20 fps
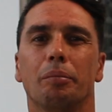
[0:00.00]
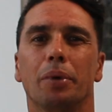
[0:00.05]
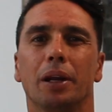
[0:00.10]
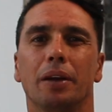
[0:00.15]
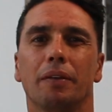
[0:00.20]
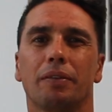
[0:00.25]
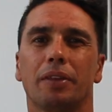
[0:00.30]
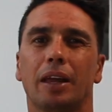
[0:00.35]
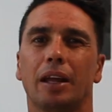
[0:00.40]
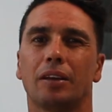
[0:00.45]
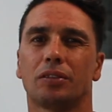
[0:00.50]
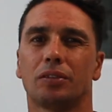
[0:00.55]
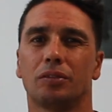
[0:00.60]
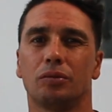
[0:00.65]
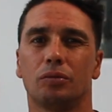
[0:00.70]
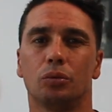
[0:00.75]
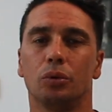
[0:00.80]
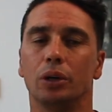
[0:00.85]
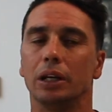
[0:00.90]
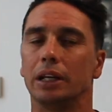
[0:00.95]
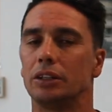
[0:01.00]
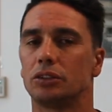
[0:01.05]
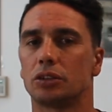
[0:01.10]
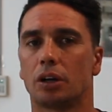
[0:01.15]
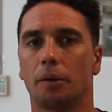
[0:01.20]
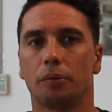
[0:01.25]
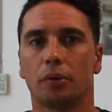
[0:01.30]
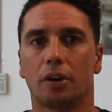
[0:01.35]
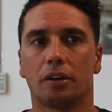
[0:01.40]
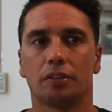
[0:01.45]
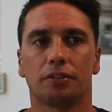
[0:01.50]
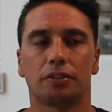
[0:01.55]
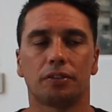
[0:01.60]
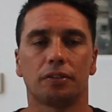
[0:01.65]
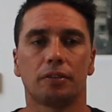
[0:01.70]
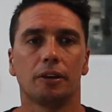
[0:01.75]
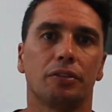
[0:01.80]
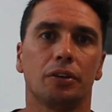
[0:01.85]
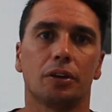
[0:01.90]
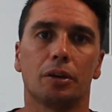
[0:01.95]
but that's really dropped off
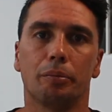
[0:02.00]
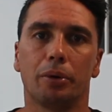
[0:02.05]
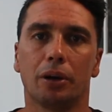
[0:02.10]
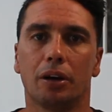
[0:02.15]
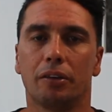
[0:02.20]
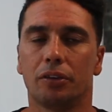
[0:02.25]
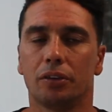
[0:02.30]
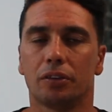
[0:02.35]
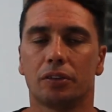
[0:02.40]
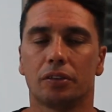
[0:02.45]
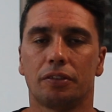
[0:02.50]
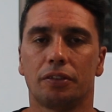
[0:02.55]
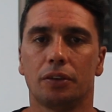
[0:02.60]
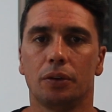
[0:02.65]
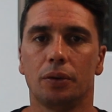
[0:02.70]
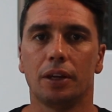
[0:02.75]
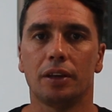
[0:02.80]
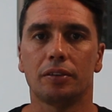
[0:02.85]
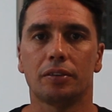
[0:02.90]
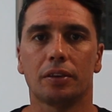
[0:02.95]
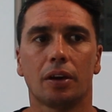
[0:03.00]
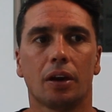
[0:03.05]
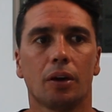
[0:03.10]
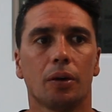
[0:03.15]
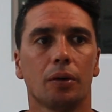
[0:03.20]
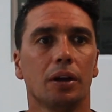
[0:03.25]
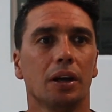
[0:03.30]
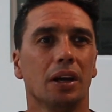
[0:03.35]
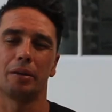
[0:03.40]
if you compare it versus a few years ago.